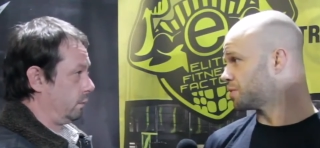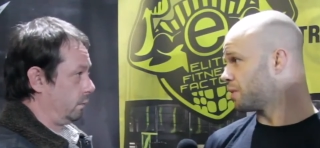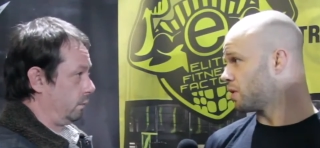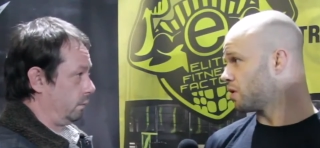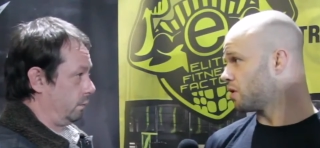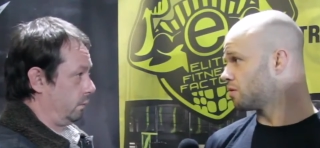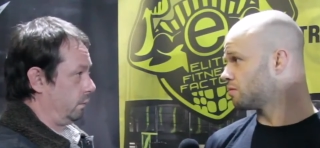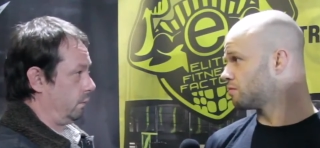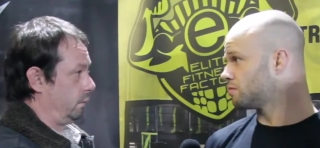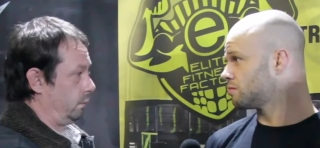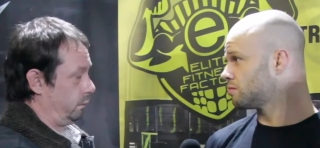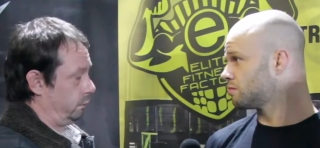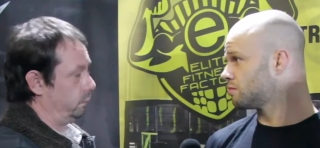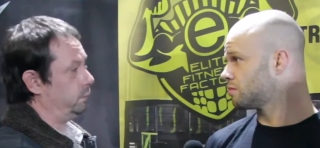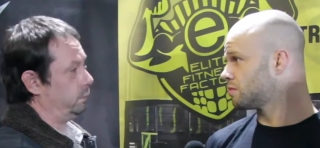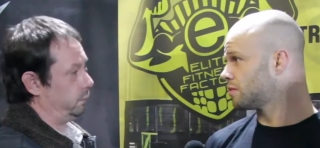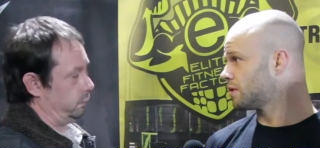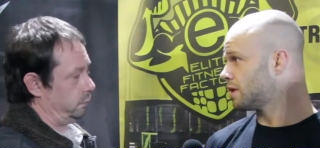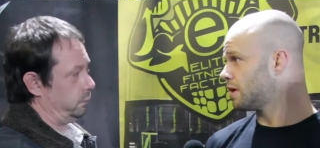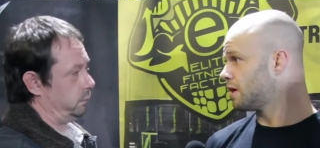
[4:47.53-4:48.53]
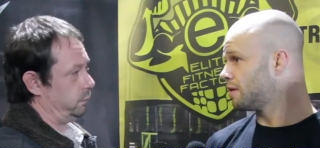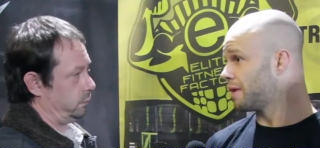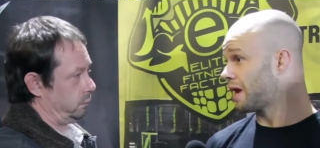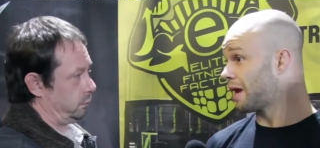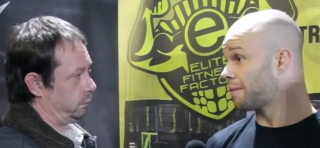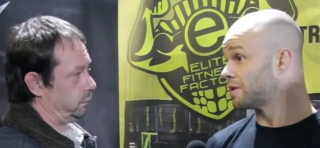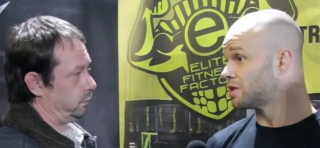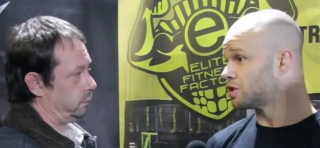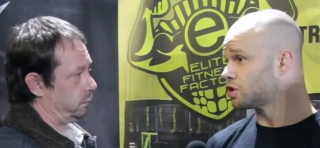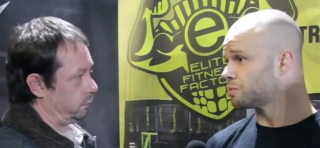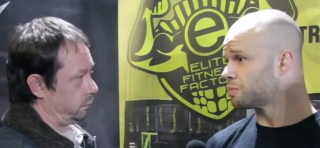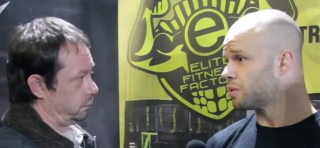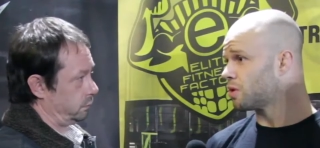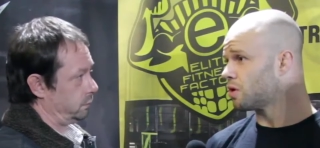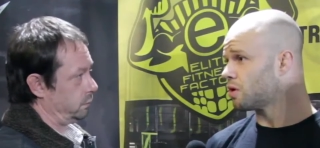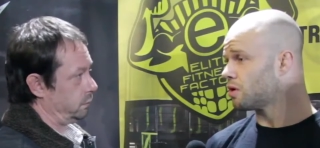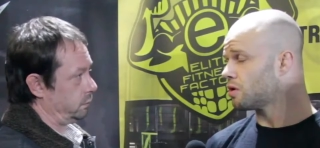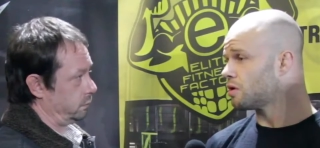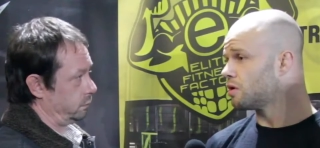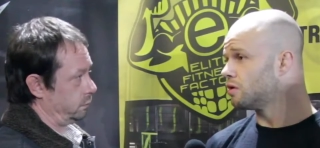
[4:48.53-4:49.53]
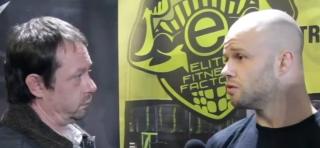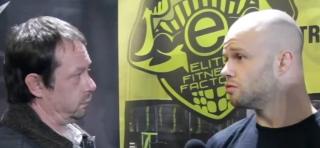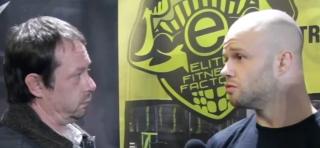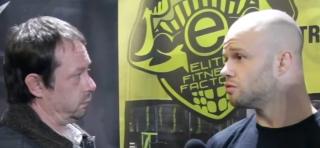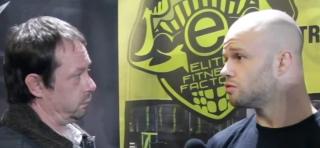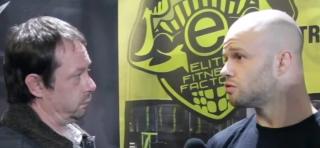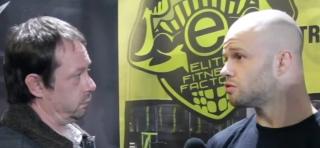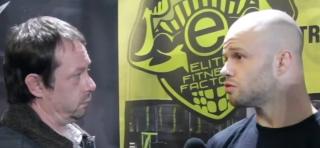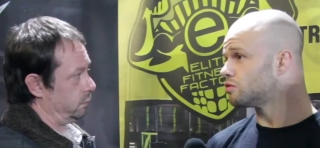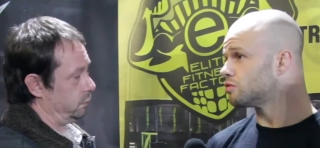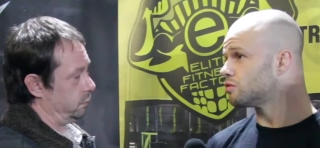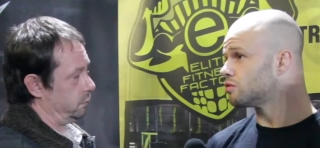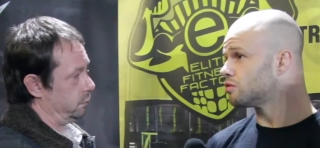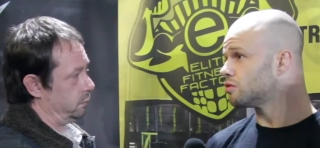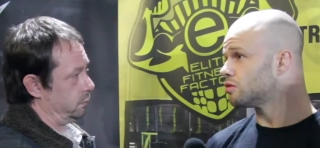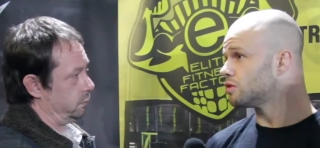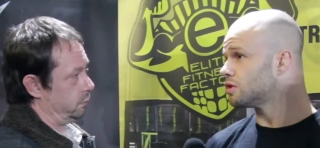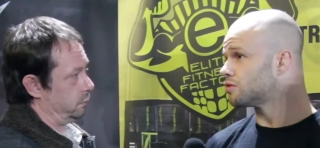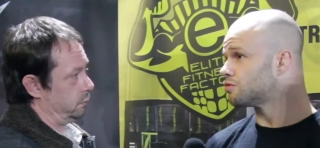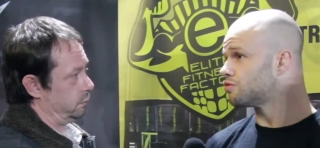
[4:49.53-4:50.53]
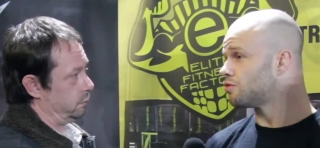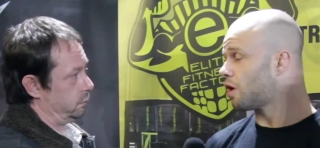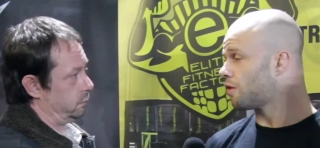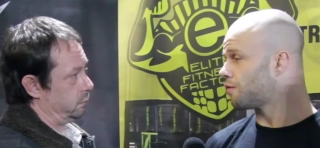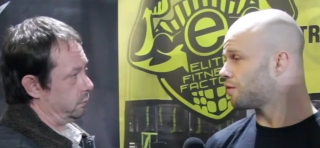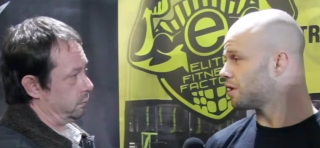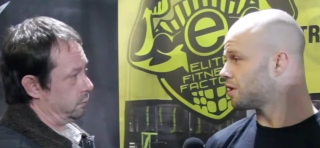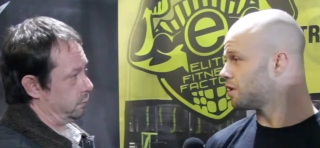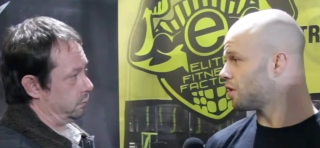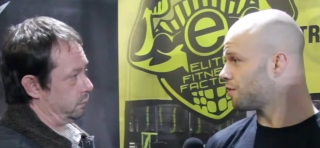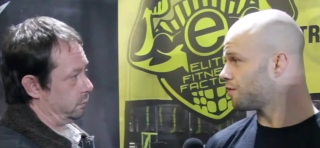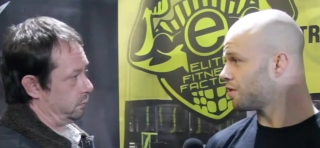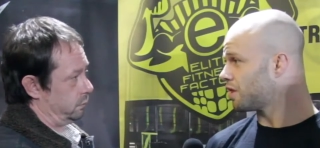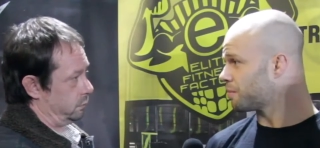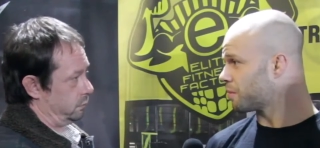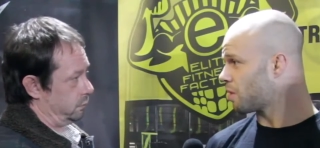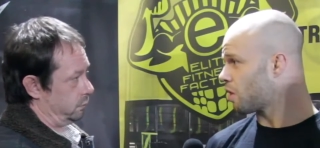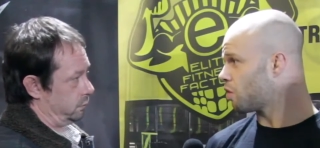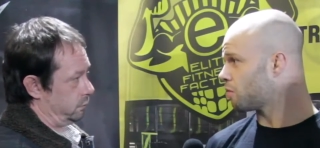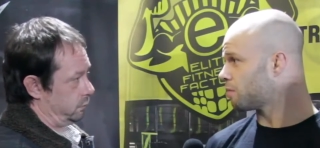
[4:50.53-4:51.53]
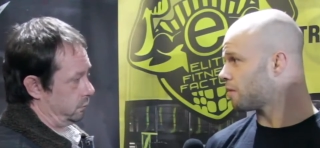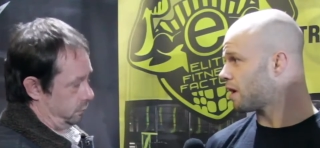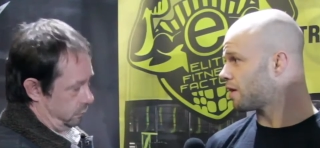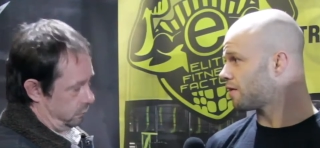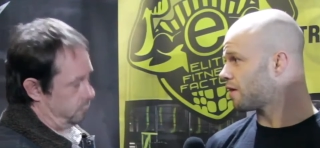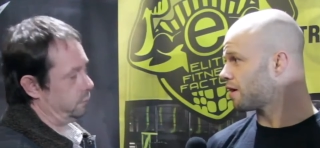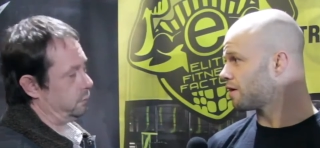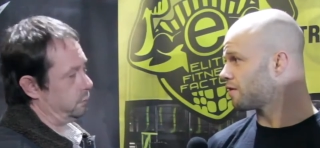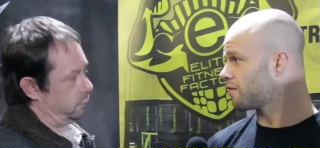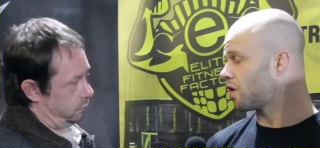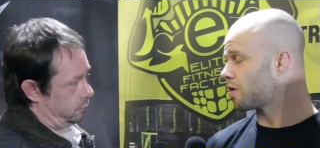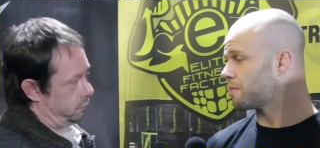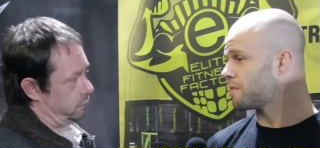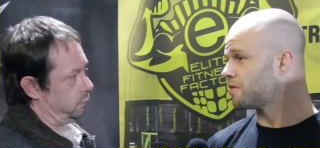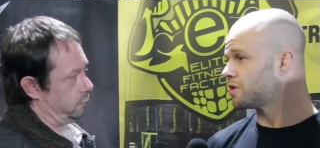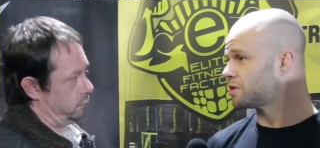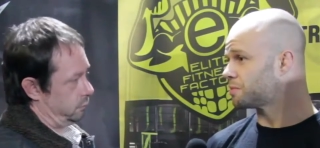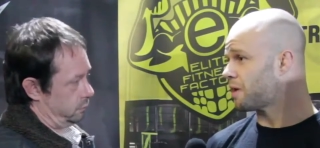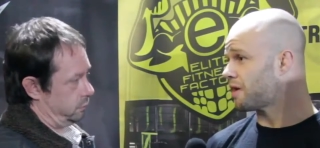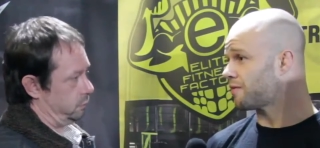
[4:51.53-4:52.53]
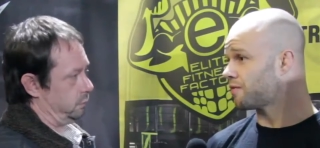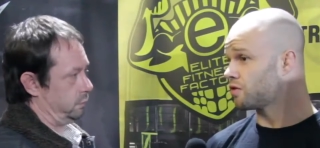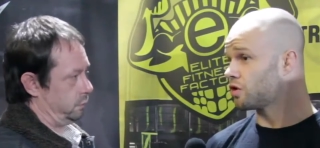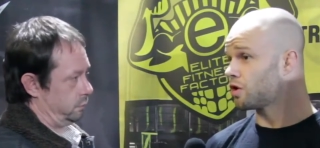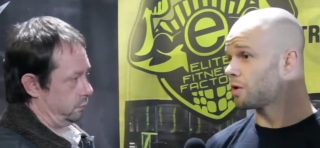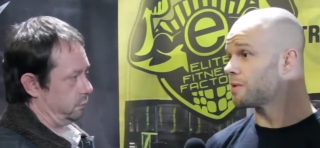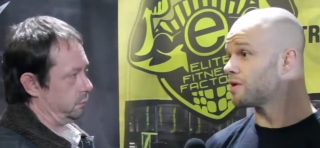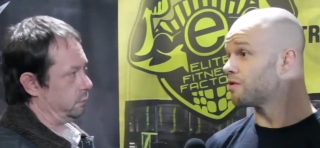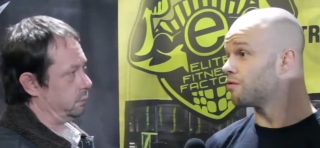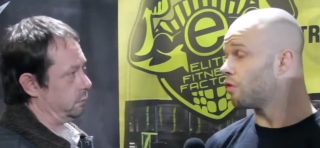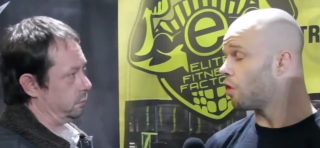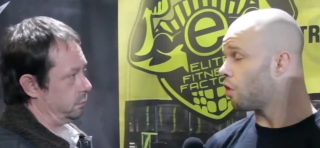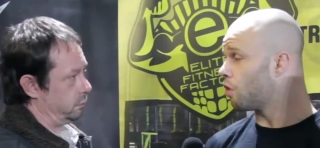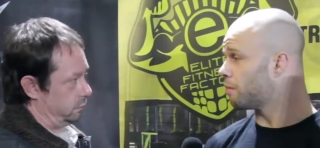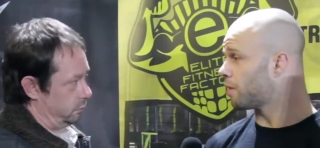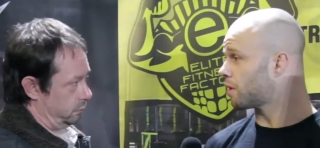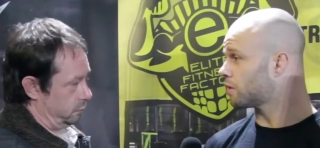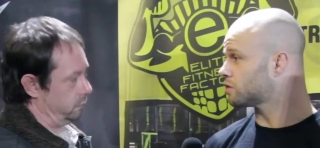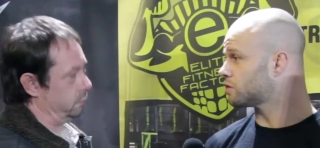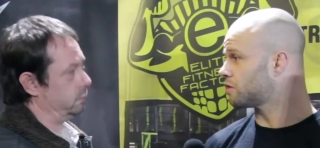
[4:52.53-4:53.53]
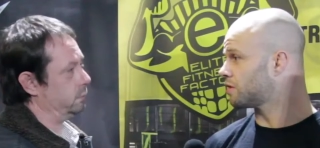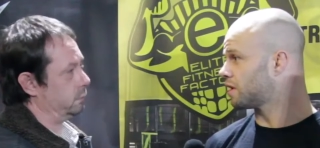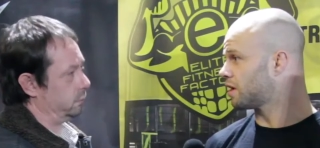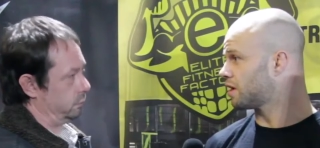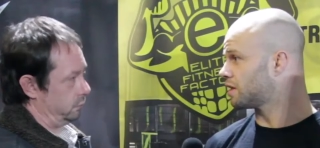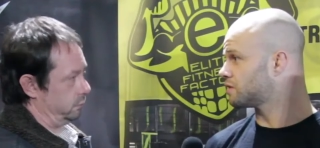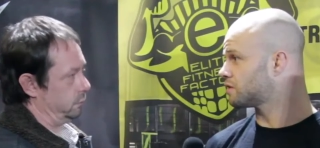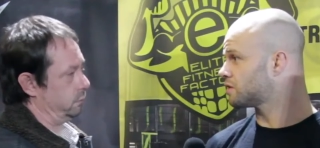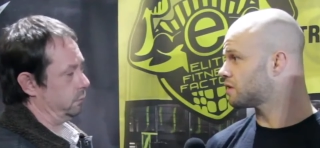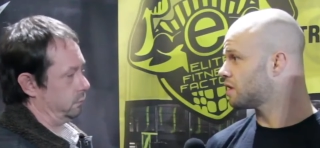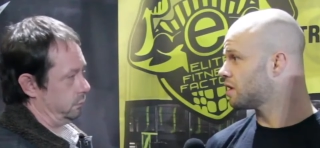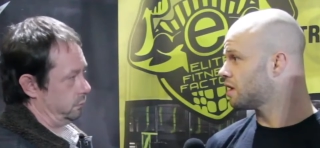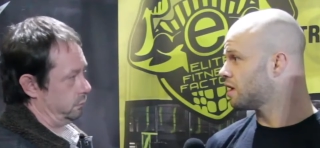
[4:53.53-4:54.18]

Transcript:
Speaker 1: sport, uh, an amateur sport, and it's not really you're not really brought up like that. You've got to be respectful. You've got to be a role model to the kids.